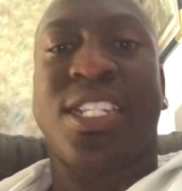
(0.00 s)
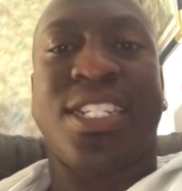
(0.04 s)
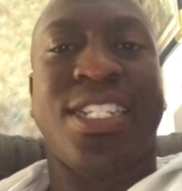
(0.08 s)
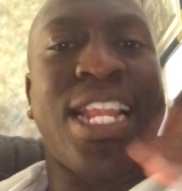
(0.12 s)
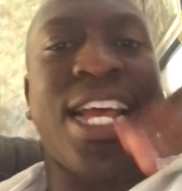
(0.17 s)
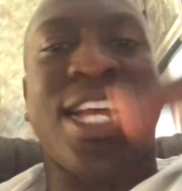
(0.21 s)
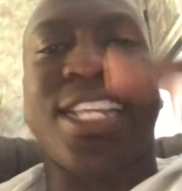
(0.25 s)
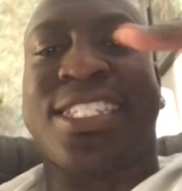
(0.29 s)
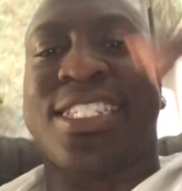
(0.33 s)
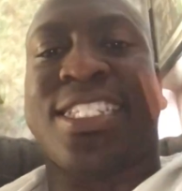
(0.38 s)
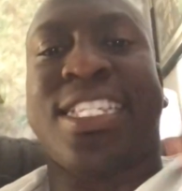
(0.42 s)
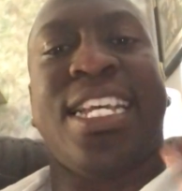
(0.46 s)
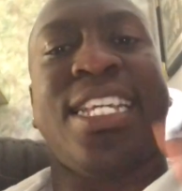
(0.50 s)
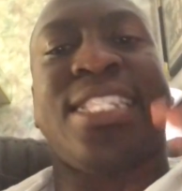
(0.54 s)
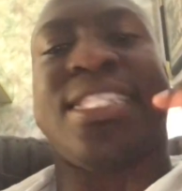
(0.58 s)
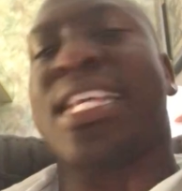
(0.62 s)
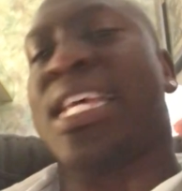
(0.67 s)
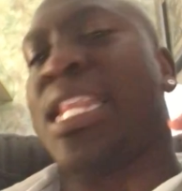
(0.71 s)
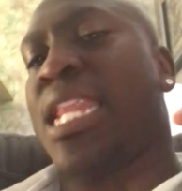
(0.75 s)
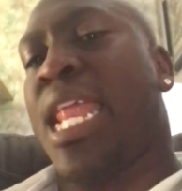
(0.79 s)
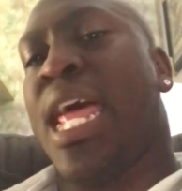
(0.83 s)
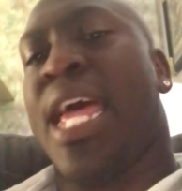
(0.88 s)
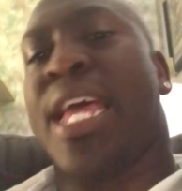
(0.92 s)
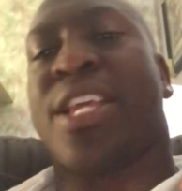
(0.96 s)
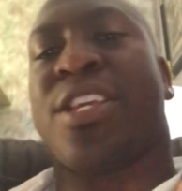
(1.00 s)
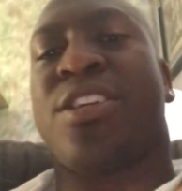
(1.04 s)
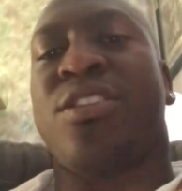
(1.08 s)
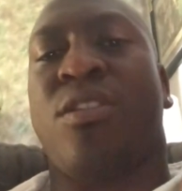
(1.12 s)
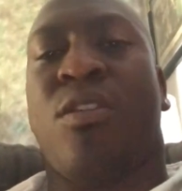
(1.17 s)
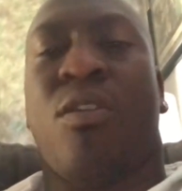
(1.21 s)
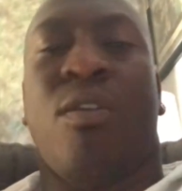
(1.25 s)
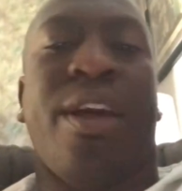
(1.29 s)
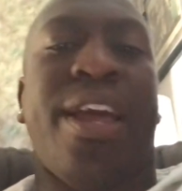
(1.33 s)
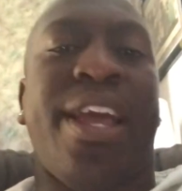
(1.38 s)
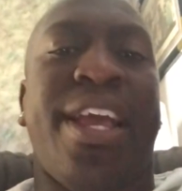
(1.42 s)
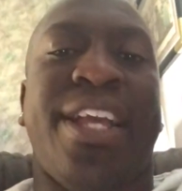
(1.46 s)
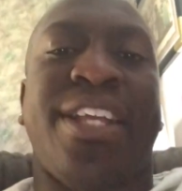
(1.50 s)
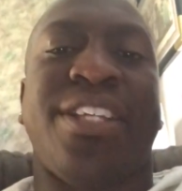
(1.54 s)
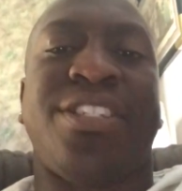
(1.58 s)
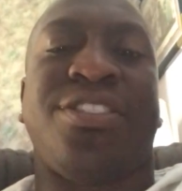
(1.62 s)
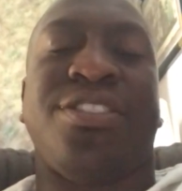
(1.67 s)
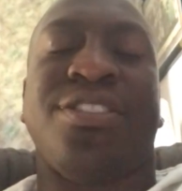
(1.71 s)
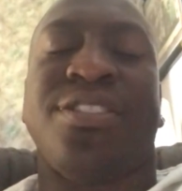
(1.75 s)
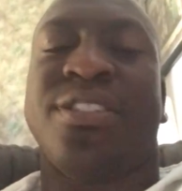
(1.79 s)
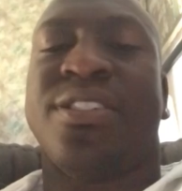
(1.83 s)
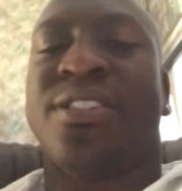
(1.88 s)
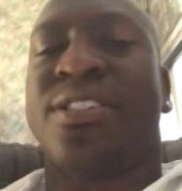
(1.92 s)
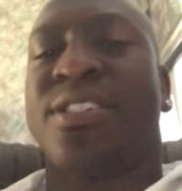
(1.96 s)
Not saying that
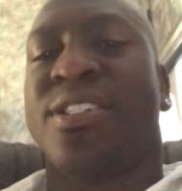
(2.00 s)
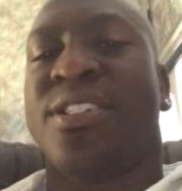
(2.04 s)
age,